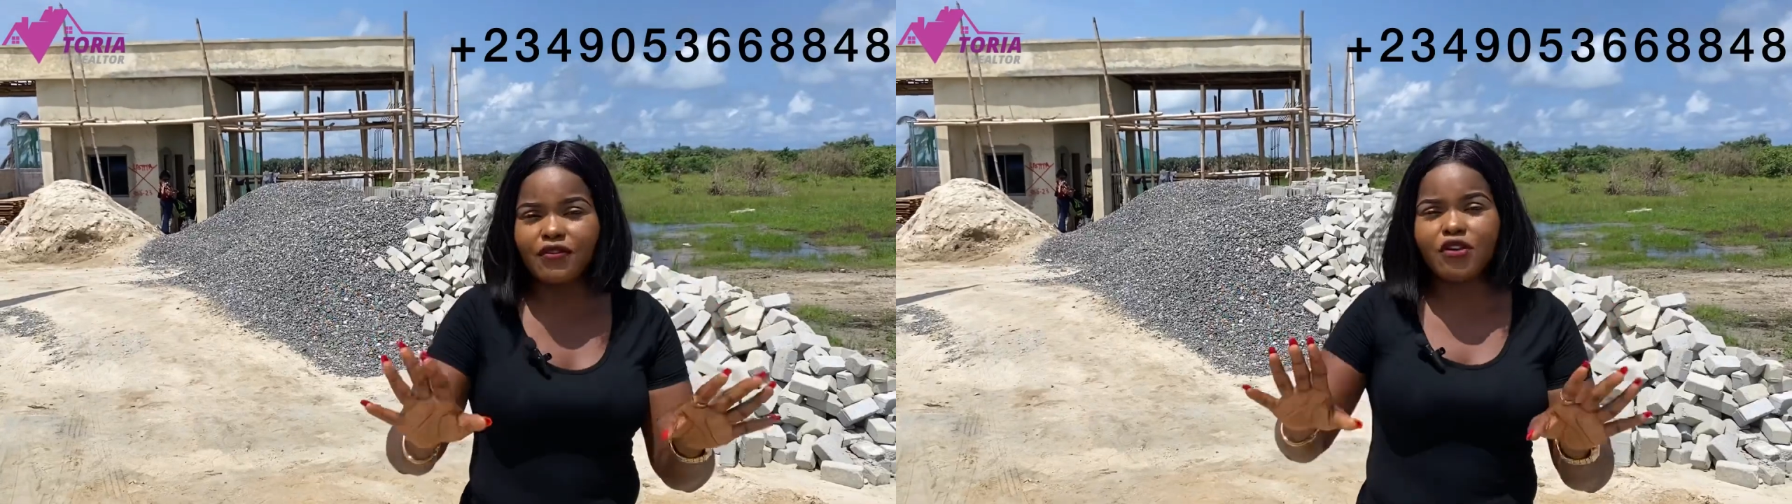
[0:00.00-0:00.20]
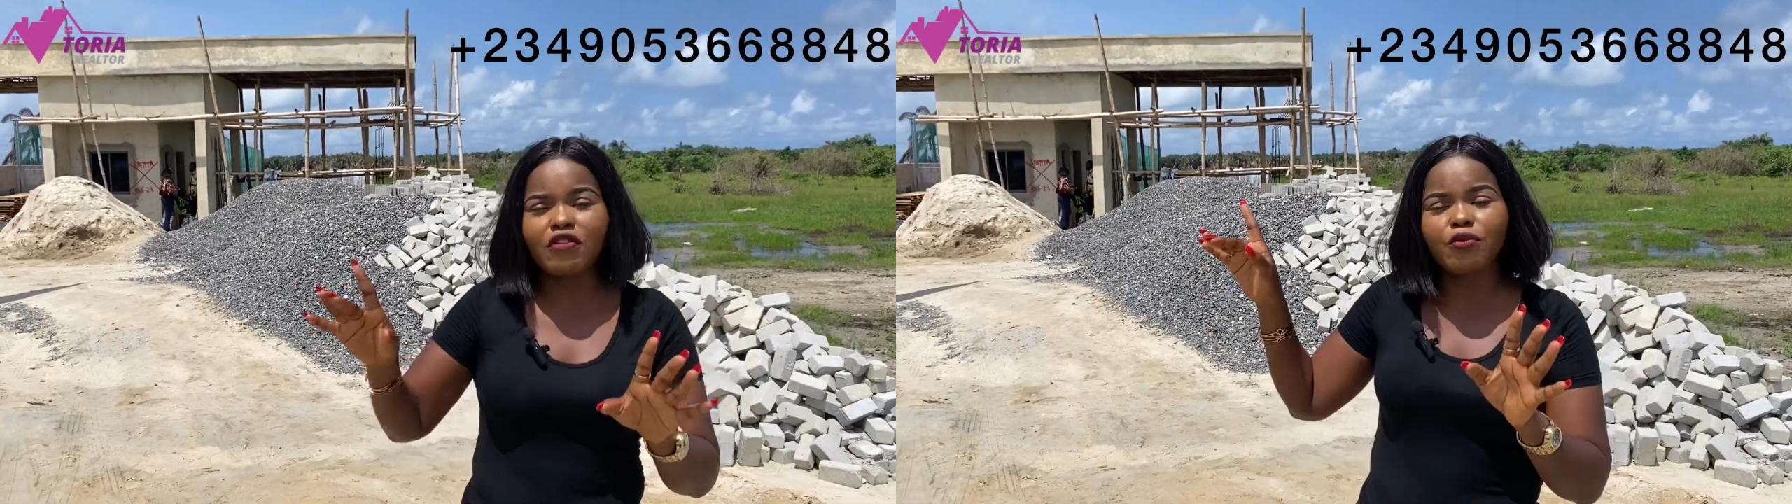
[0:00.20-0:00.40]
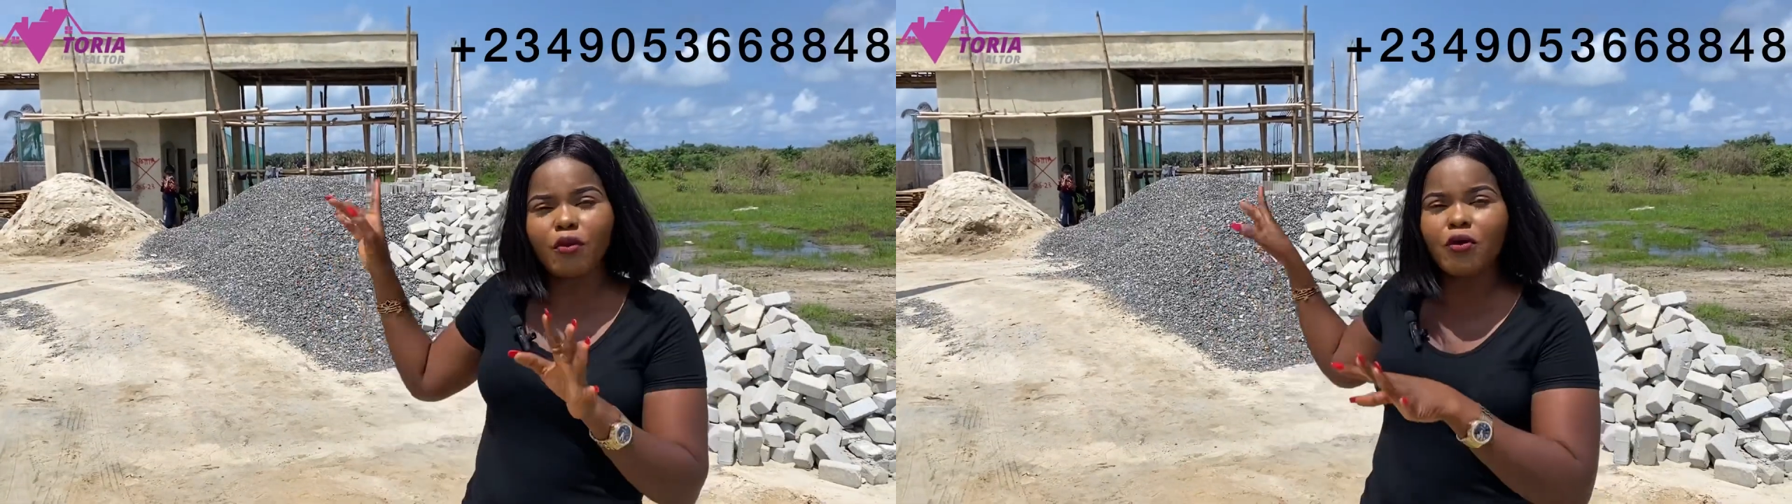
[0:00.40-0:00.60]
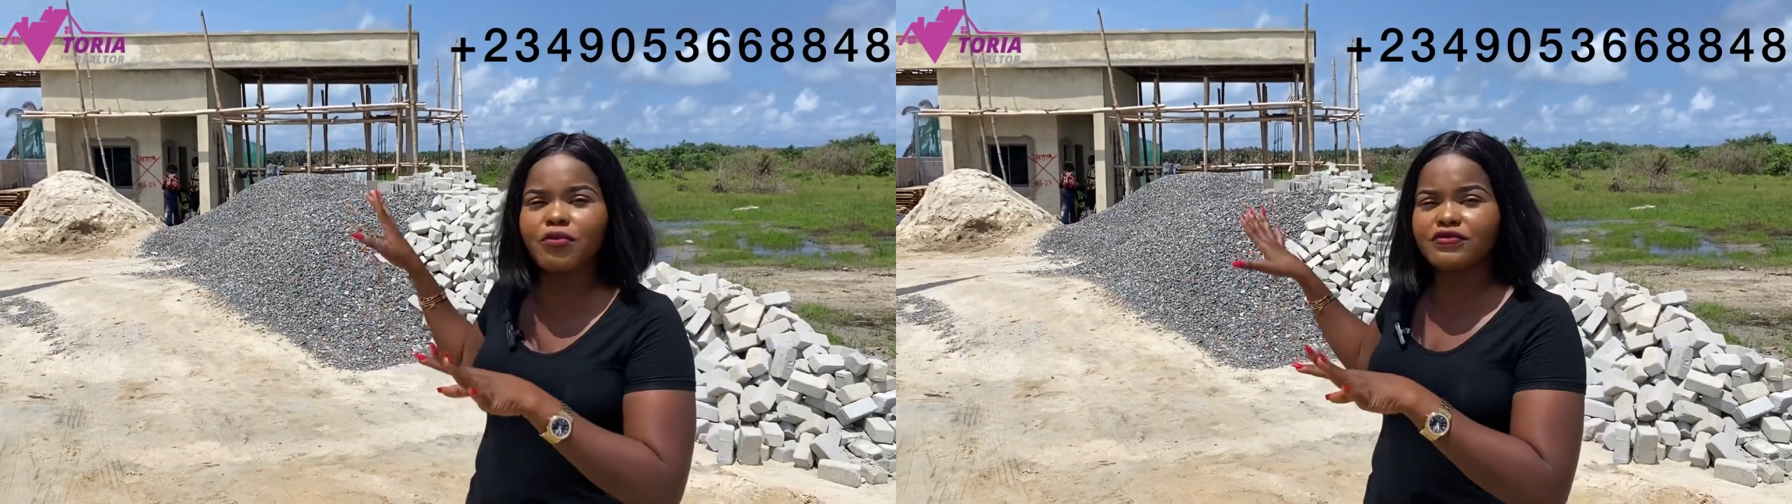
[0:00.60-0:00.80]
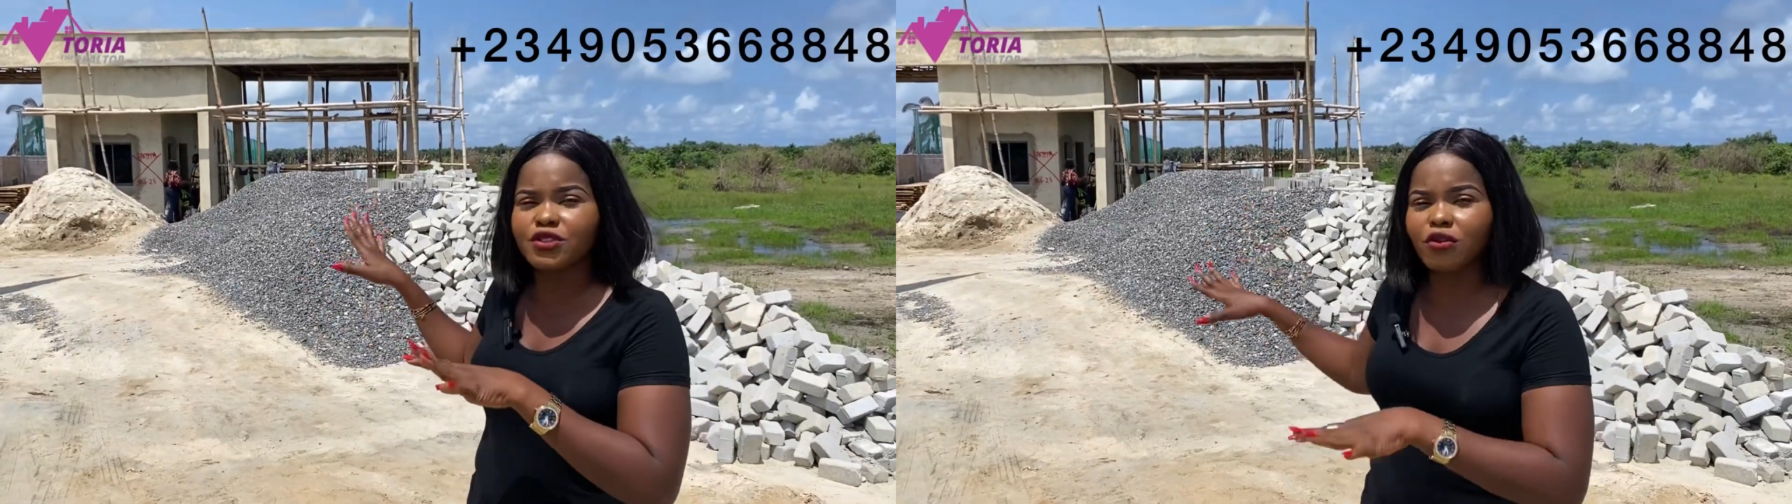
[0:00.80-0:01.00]
view of what
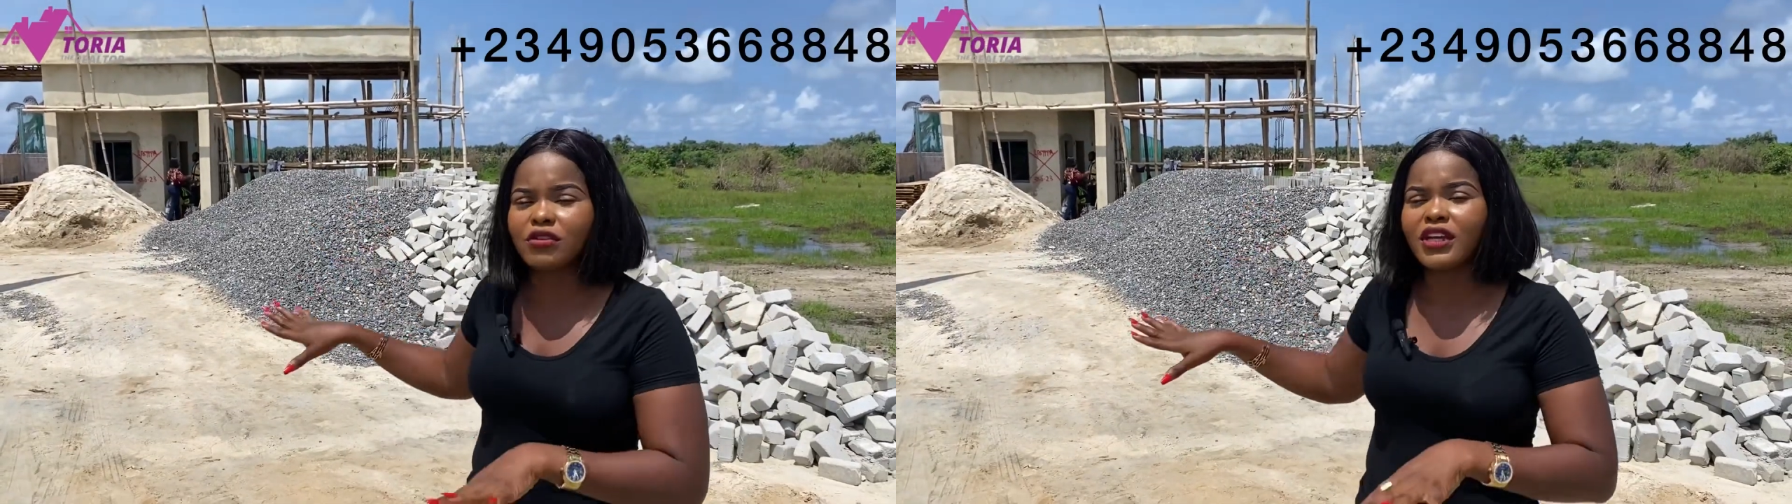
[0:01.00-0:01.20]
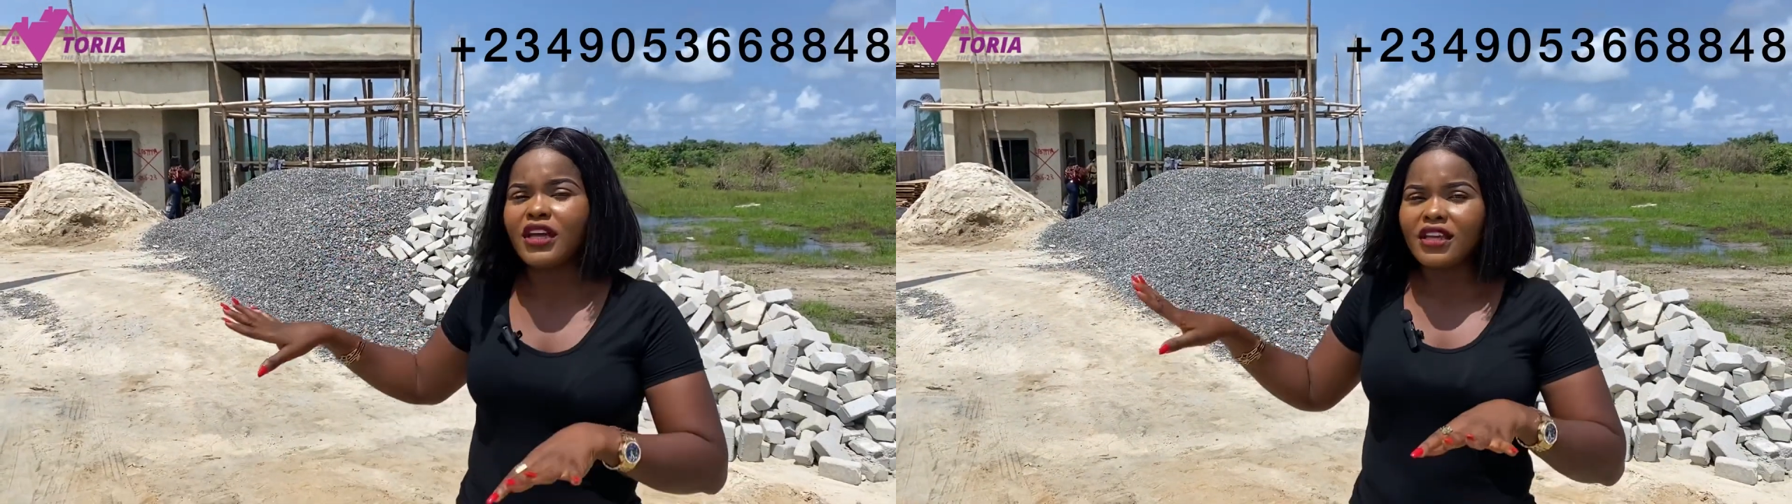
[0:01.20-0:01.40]
we've done